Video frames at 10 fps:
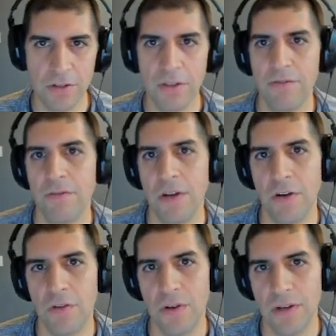
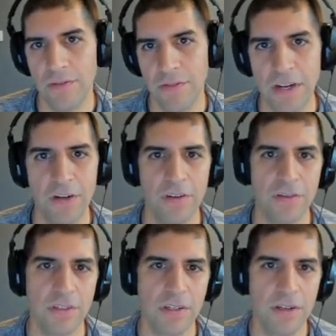info and
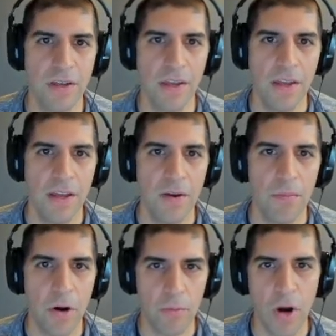vendors and
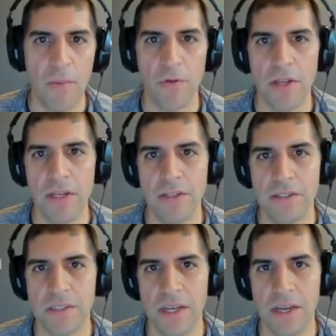part
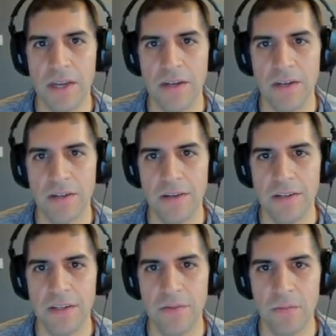properties
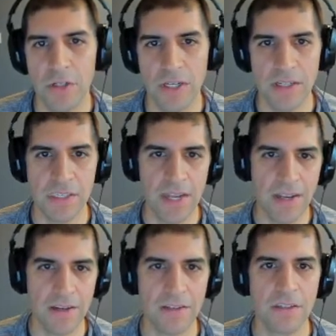and machine
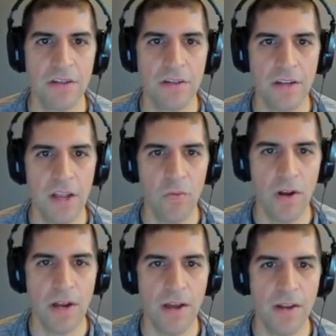settings and
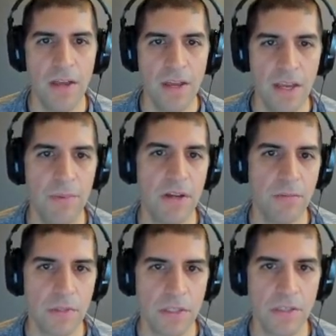whatnot. It
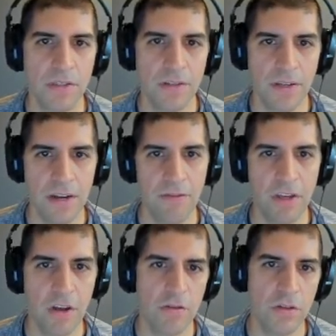becomes kind of the
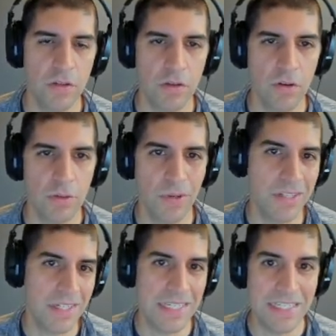go-to source because
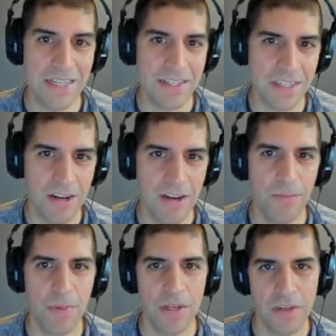it's easy to set
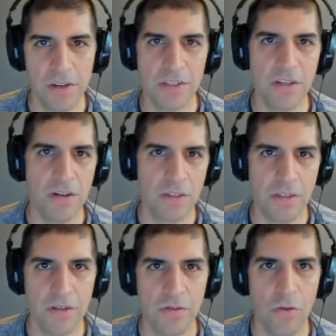up and you can start
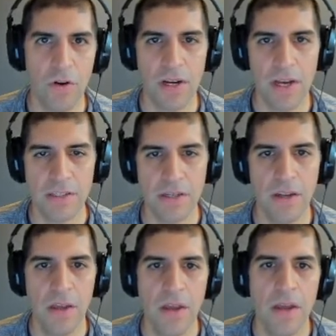to organize it
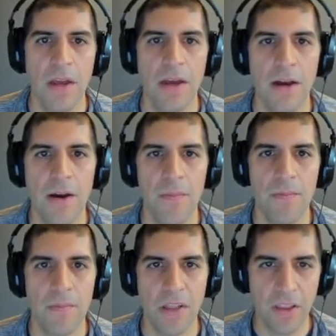a
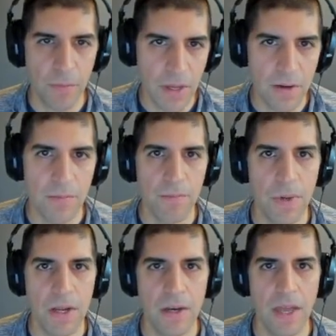little bit.
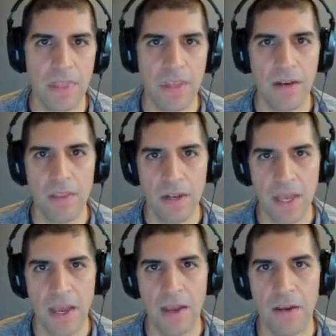But at the end of the
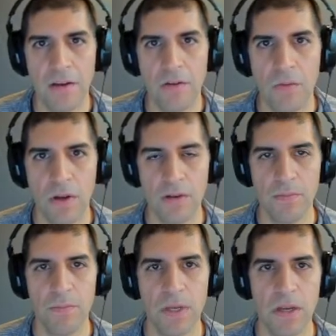day,
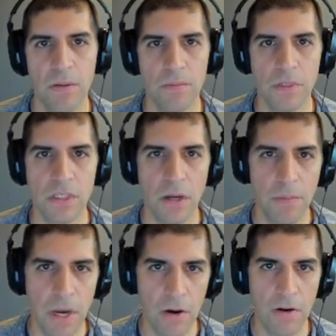what becomes
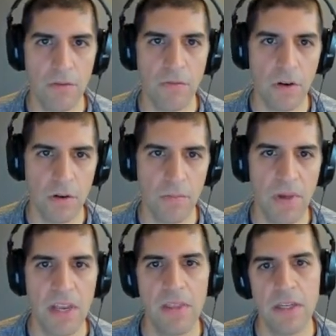apparent for
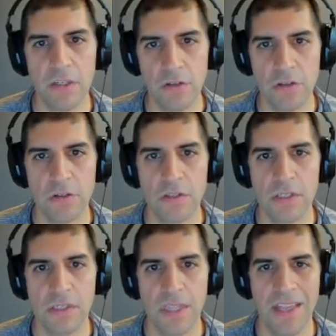many of these users
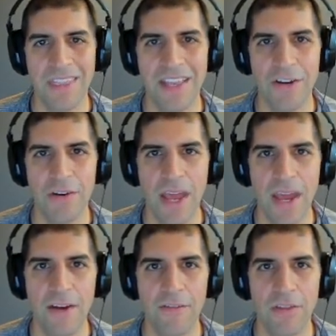is that they don't
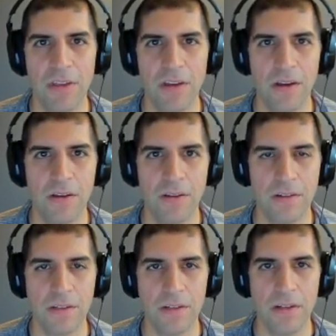have the
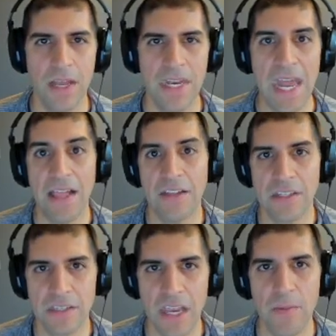
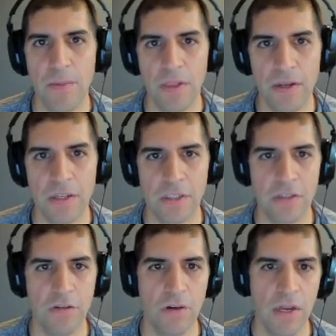analysis capabilities
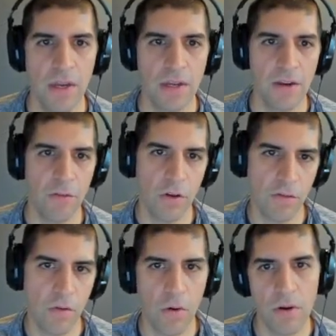to kind of look
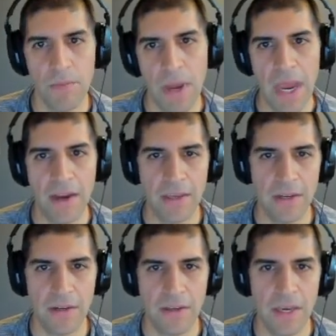forward and back
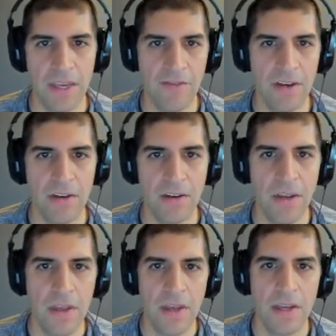and even
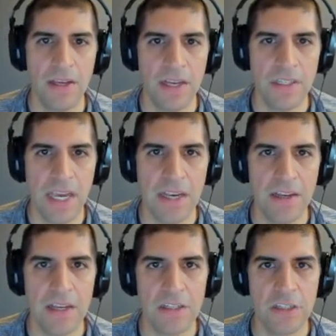get
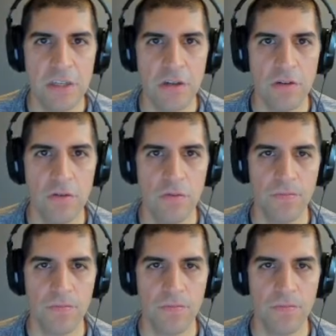data into